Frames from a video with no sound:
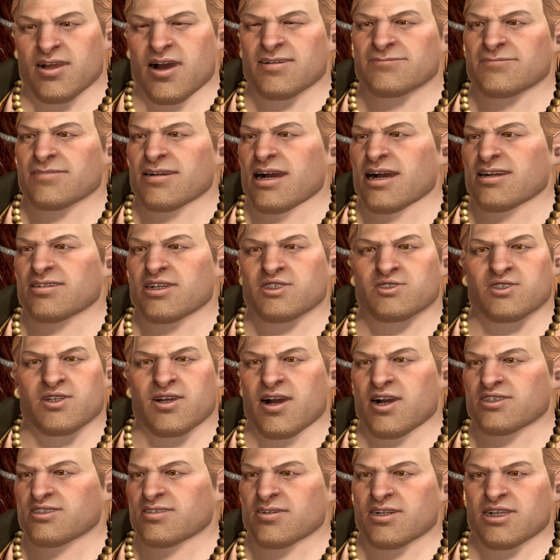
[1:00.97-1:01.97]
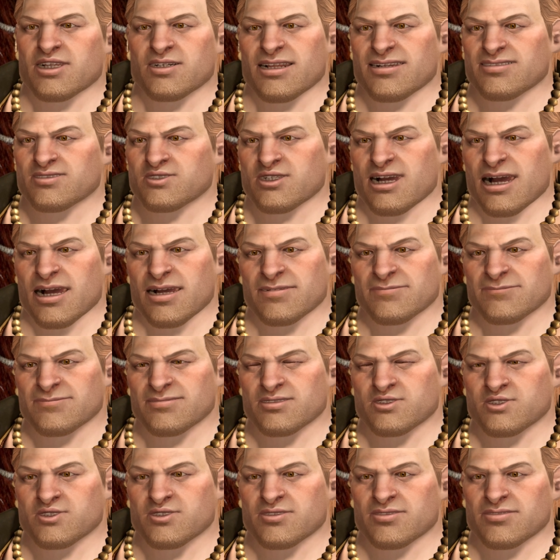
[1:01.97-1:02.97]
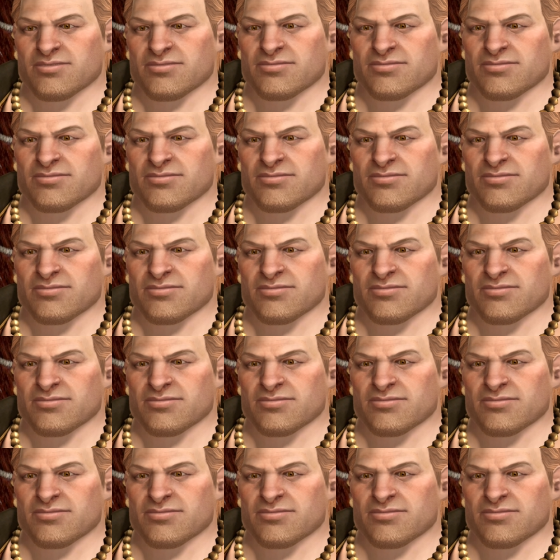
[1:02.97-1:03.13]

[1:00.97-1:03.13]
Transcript: not fight a Warden unless we have to.